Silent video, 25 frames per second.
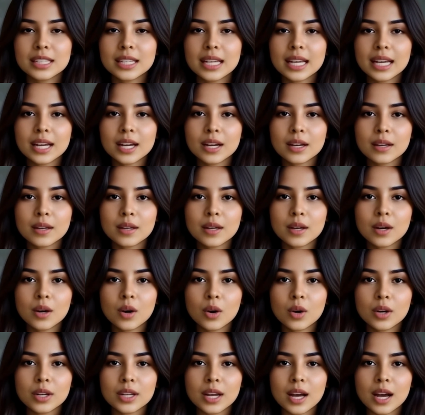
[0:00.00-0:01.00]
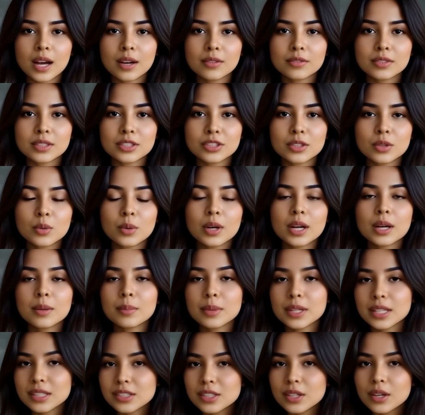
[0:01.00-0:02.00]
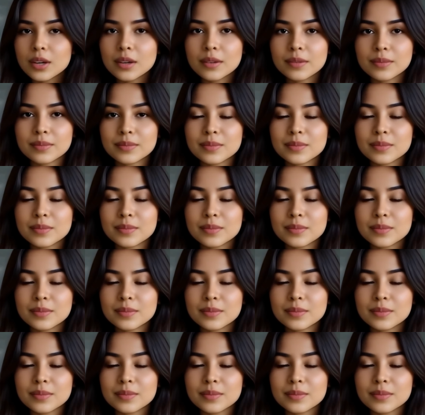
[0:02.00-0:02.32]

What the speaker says: air on half a square meter.